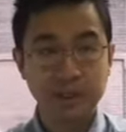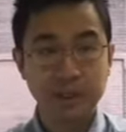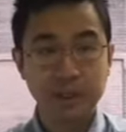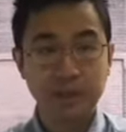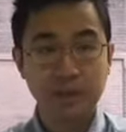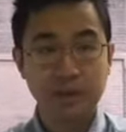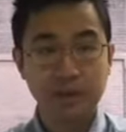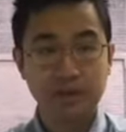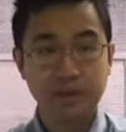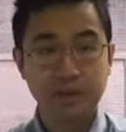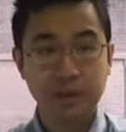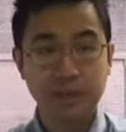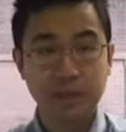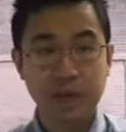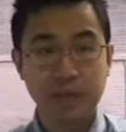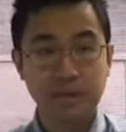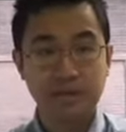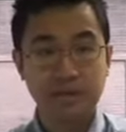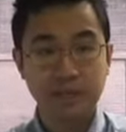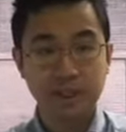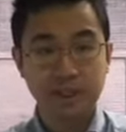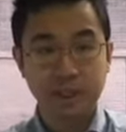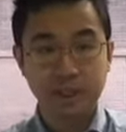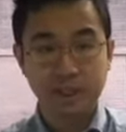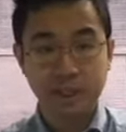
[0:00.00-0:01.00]
If you have
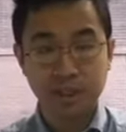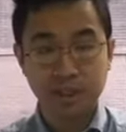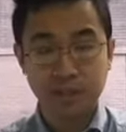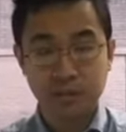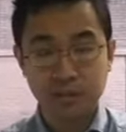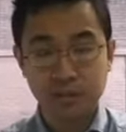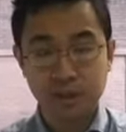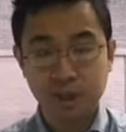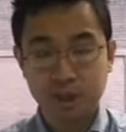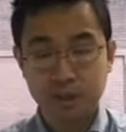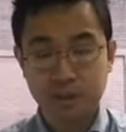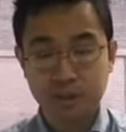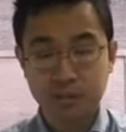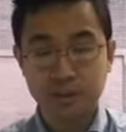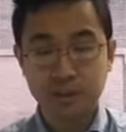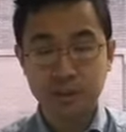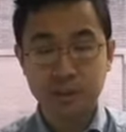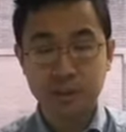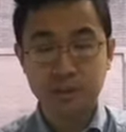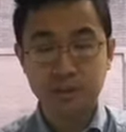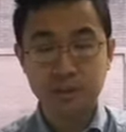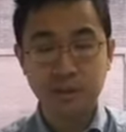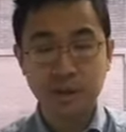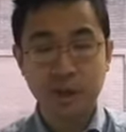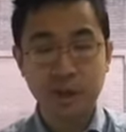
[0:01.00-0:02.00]
any questions
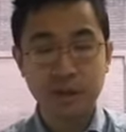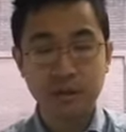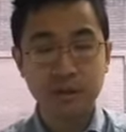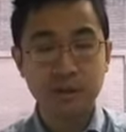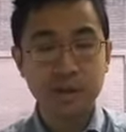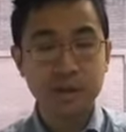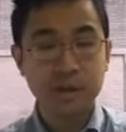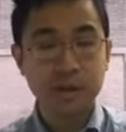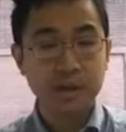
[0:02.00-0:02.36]
about